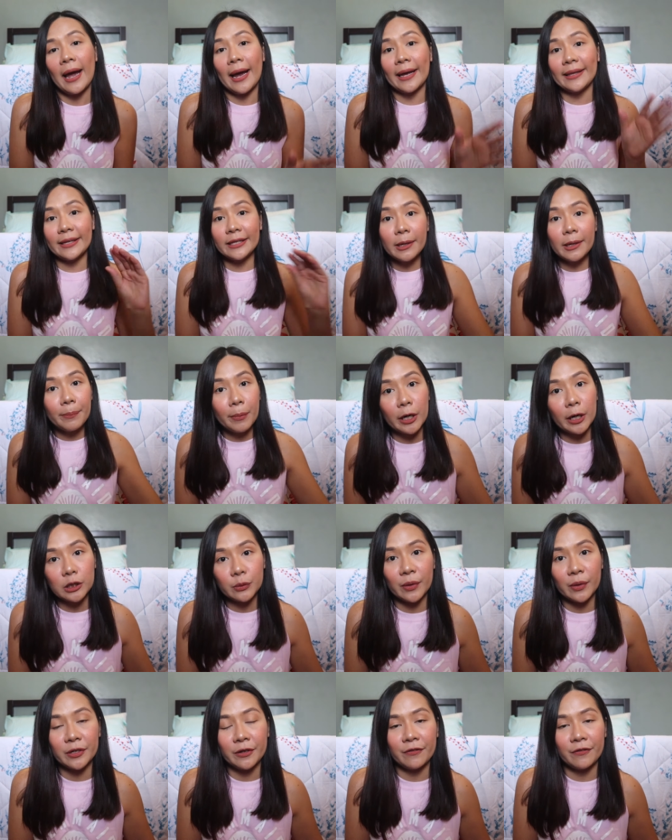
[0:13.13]
I did the
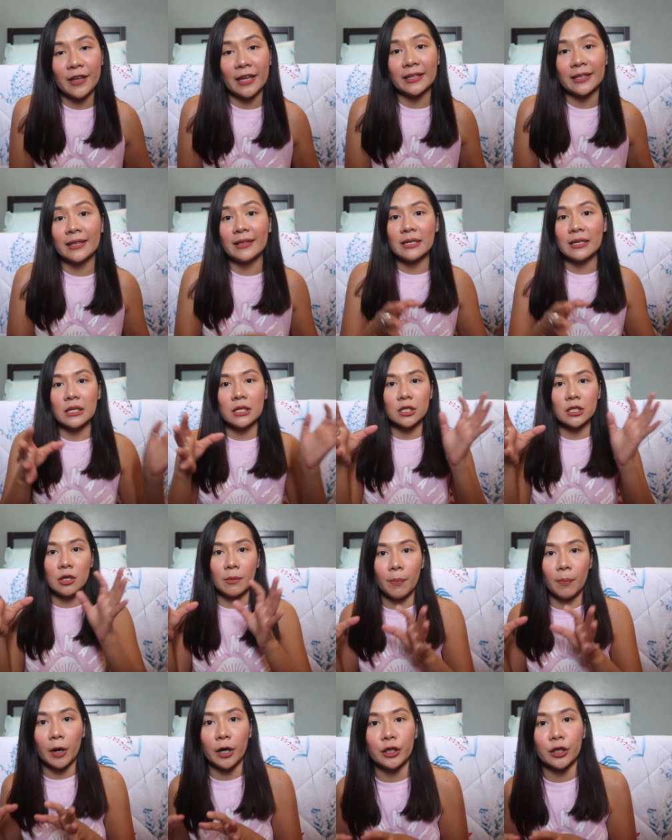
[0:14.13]
part 1 of that and this is
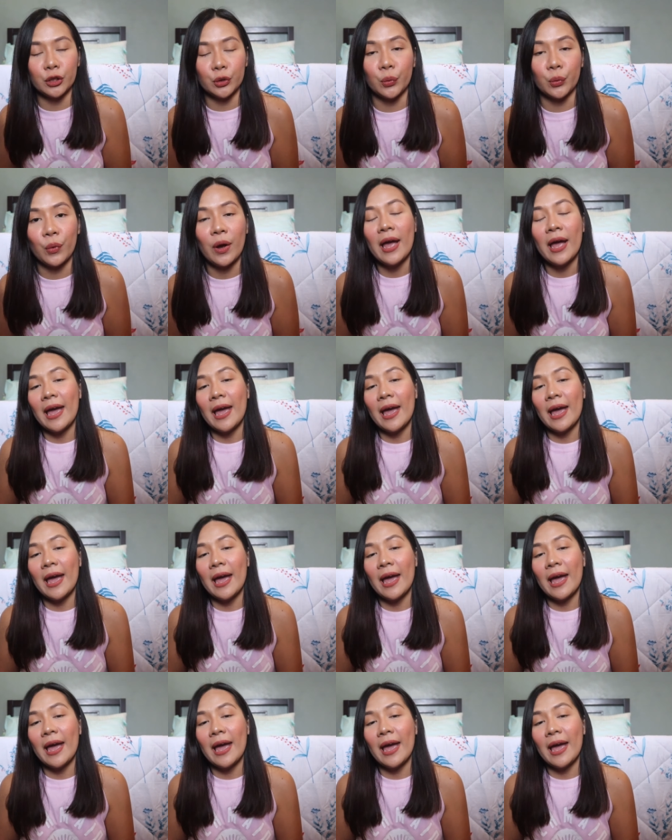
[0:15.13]
the part 2.